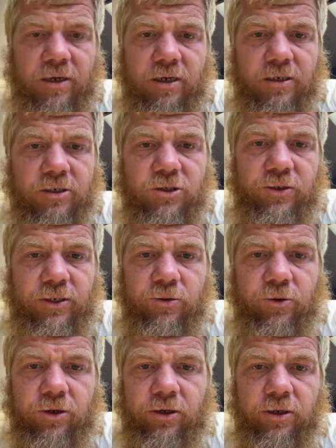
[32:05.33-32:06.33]
on a street
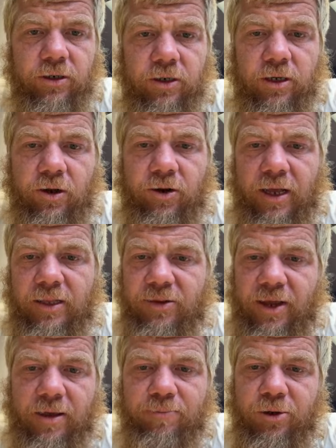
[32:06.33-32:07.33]
corner. Okay,
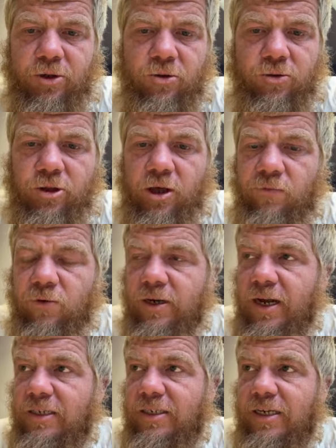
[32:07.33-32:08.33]
they can put you in jail for
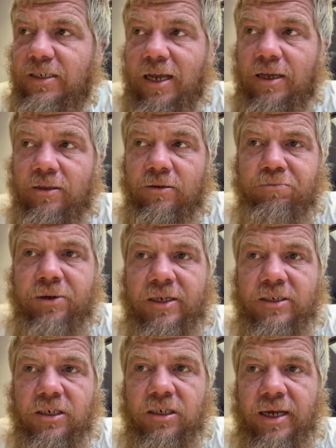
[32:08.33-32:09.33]
ninety days. In
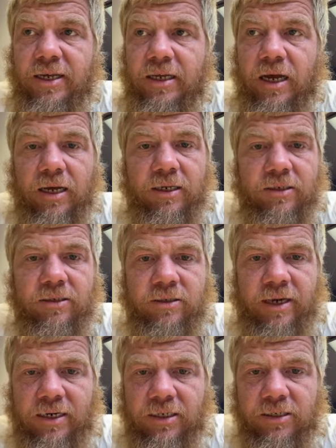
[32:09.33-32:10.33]
places like uh,
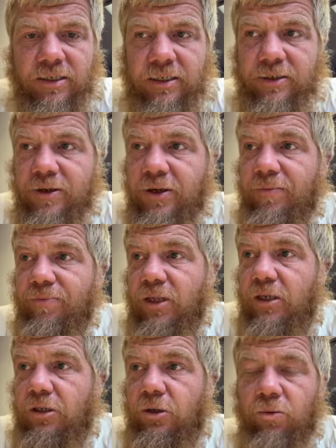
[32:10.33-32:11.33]
Tennessee,
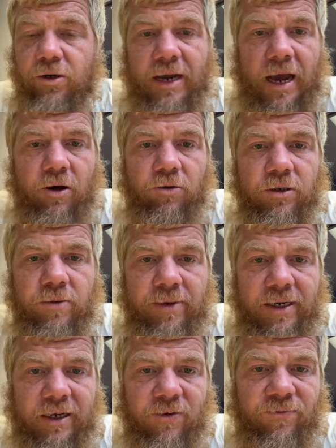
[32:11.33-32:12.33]
you are now
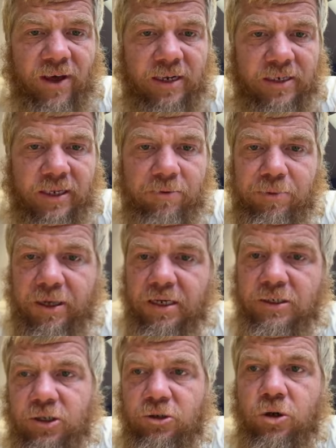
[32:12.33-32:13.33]
committing a felony,
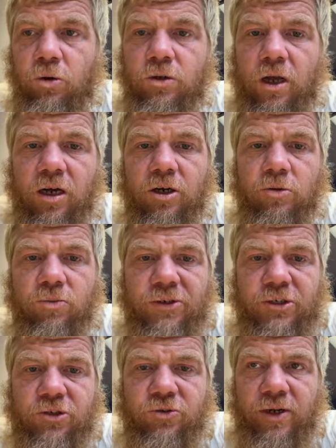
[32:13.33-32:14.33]
because they're no longer
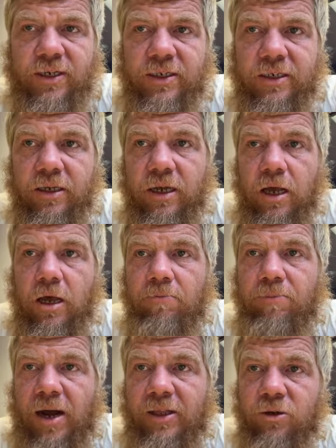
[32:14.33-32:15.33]
restricted
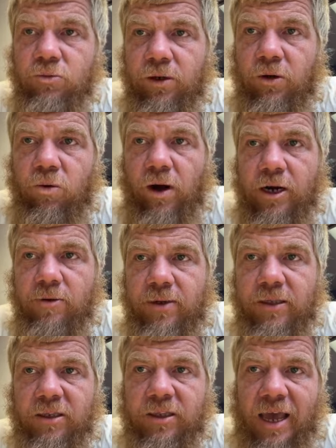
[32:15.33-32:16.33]
by the
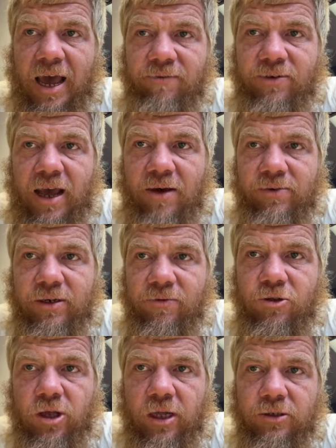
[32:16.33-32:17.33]
requirement that they have to have enough
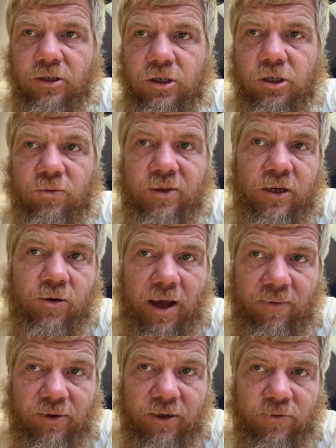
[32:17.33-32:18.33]
shelters. So if they don't
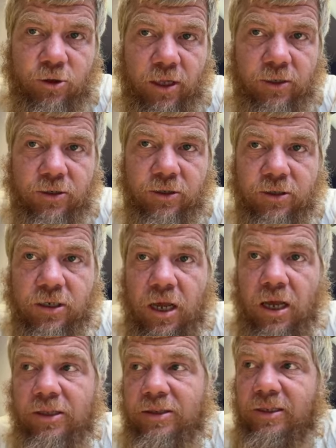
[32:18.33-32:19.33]
have enough shelters,
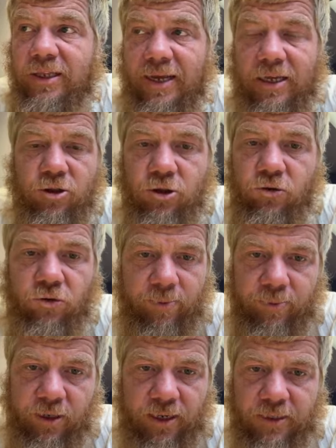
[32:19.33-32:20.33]
then they can just
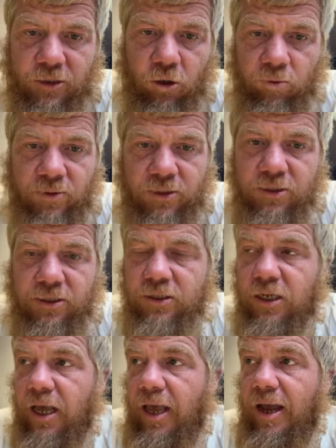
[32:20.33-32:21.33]
criminalize homelessness,
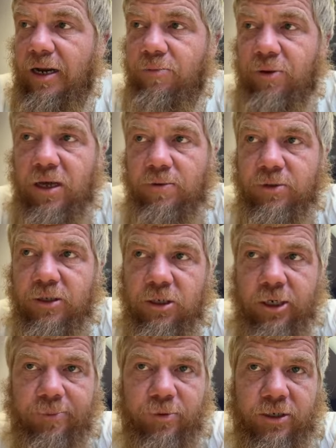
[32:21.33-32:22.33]
and it becomes a
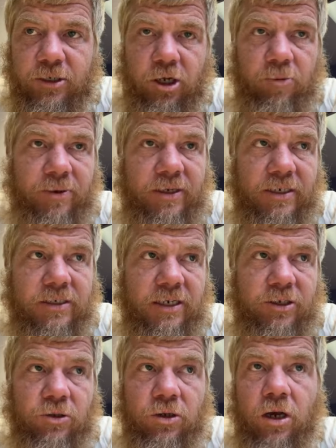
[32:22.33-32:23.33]
slippery slope. And next
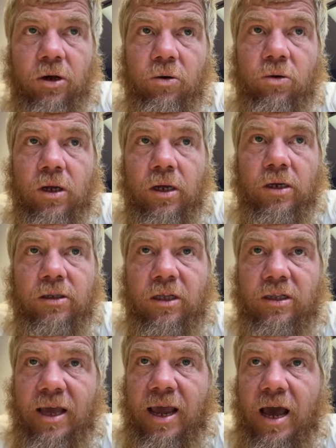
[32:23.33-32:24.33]
thing you know,
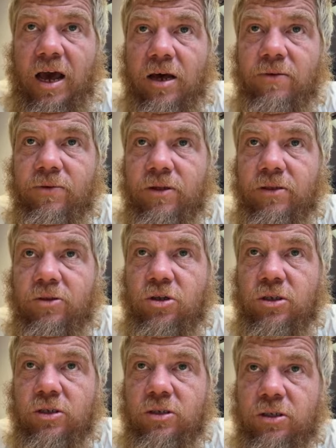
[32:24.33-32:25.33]
that they have
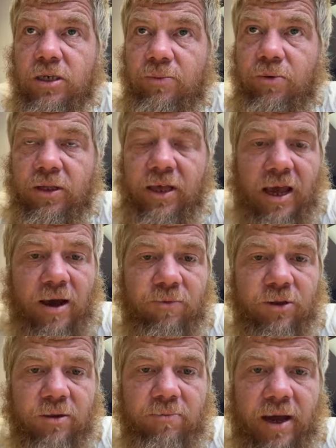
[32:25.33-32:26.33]
just the same way they have
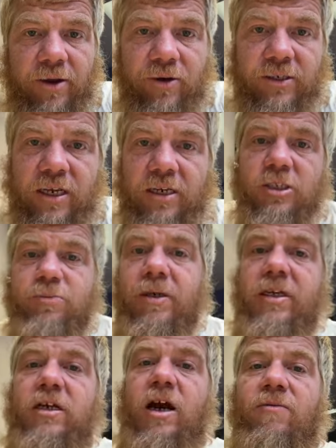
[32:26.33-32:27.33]
with the migrants. And
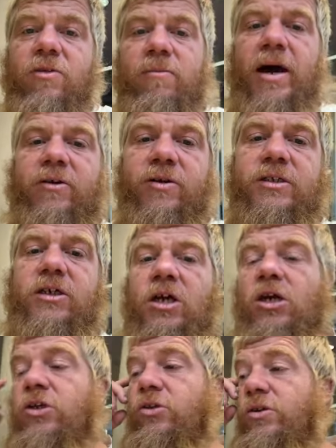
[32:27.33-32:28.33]
speaking of the migrants,
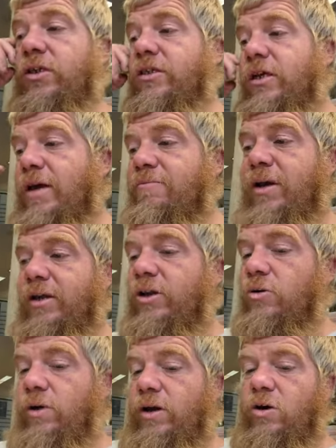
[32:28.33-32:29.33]
you need to make
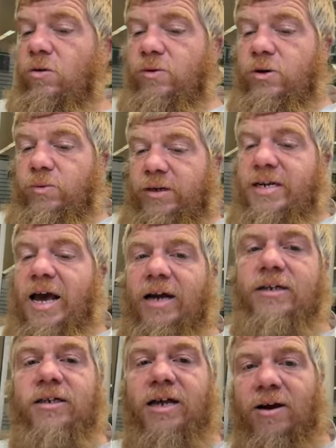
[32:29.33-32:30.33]
your way over to
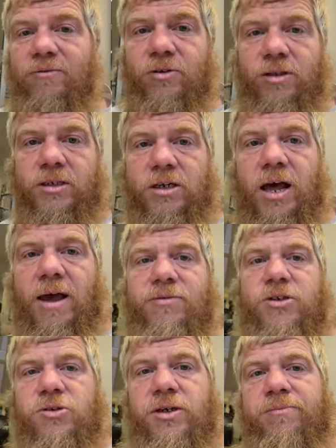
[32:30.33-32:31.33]
Redacted after this live
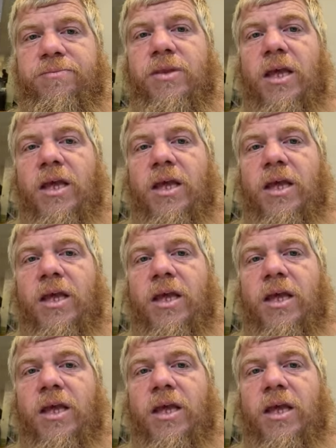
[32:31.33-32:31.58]
stream,